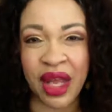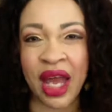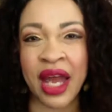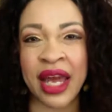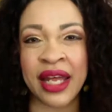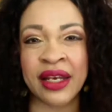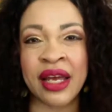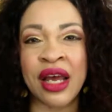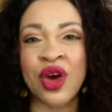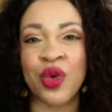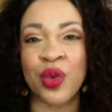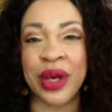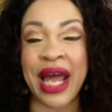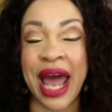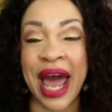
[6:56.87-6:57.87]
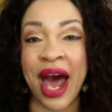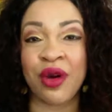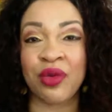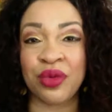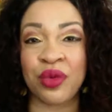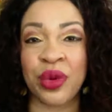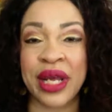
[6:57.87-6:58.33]
and we
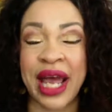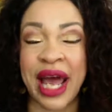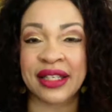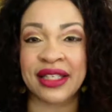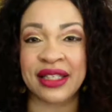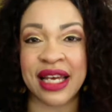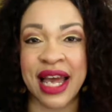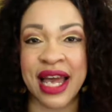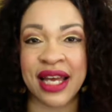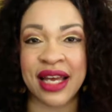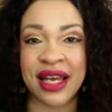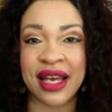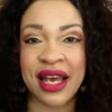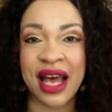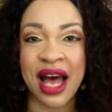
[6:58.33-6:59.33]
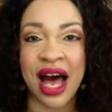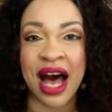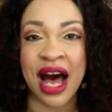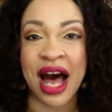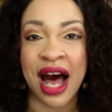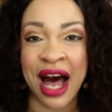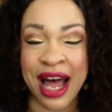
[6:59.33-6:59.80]
had to take
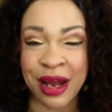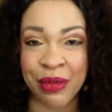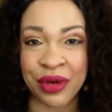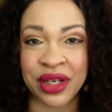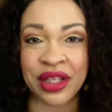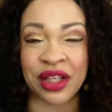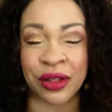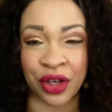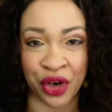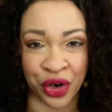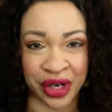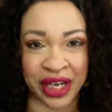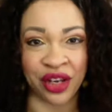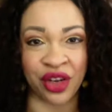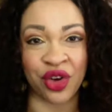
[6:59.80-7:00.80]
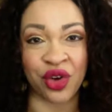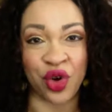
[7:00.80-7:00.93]
a hybrid learning